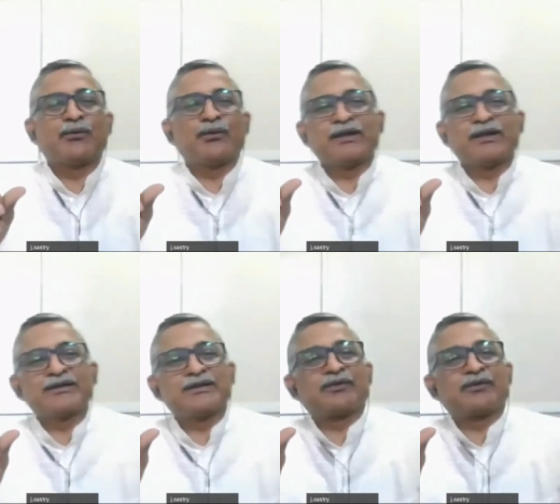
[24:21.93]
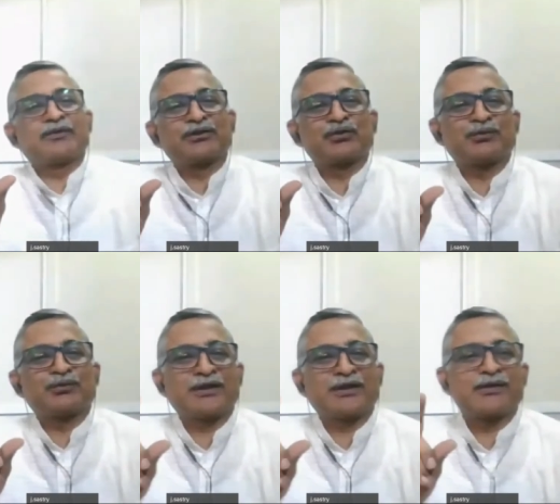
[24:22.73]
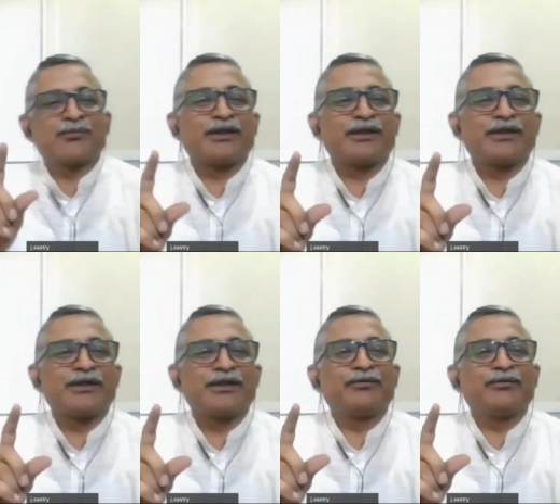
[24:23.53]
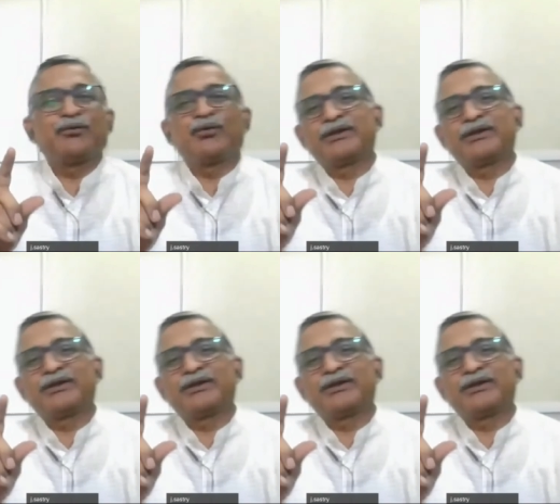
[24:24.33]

one Vasanta Kusumakar morning and evening,